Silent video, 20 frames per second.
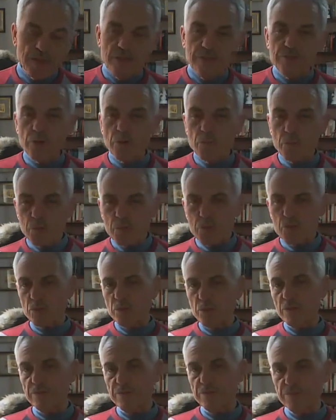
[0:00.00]
For
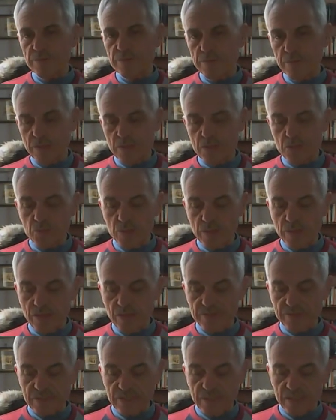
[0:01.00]
Wordsworth, as we
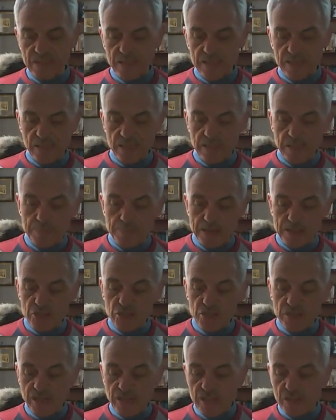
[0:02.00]
have seen,
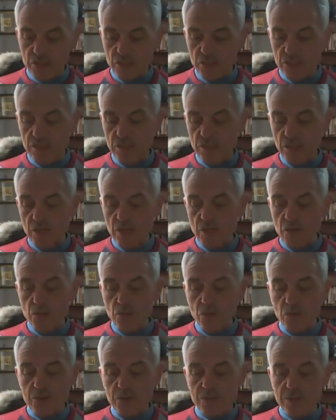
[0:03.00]
imagination
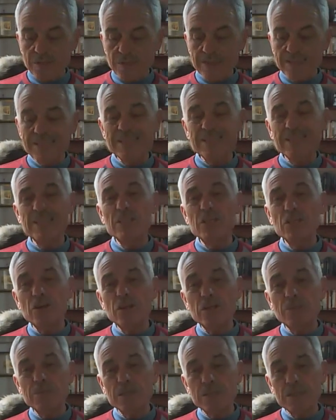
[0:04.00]
was
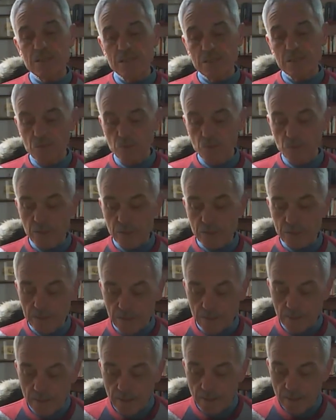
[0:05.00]
synonymous with
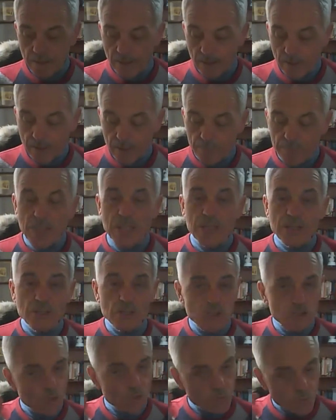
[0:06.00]

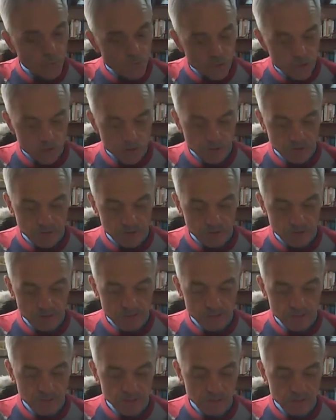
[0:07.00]
intuition,
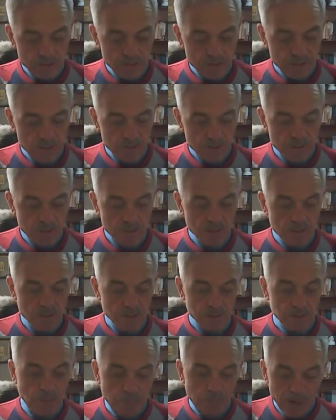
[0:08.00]

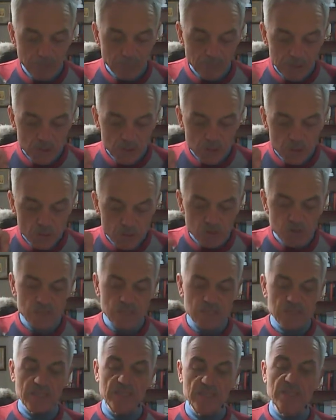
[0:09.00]
the power to
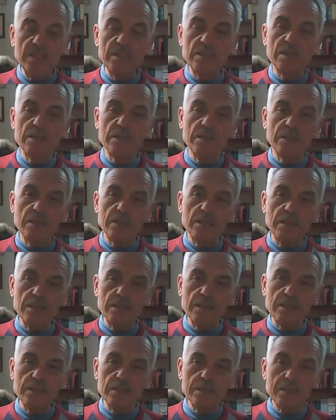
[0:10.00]
see
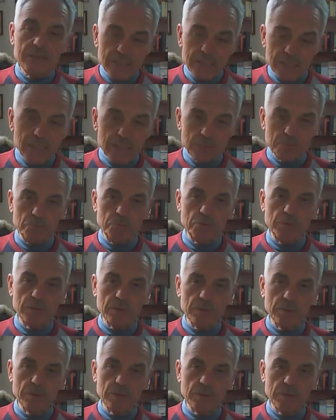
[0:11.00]
deep
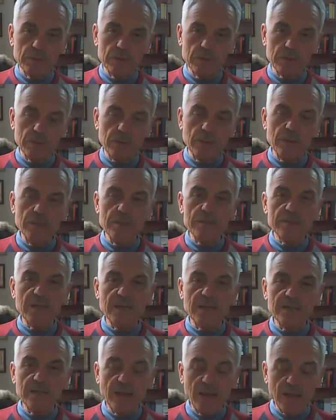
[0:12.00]

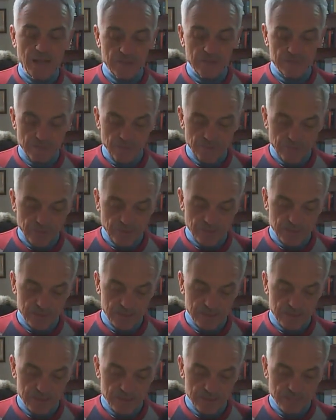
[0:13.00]
inside the life of
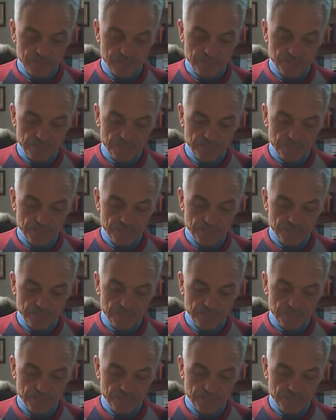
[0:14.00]
things.